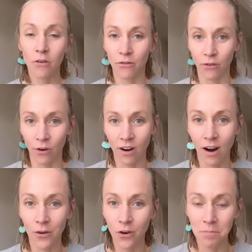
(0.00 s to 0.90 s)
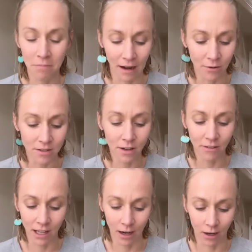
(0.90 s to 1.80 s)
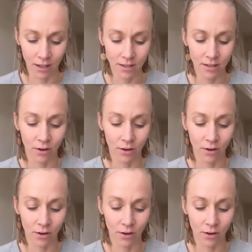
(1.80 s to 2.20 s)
400 pounds of carrots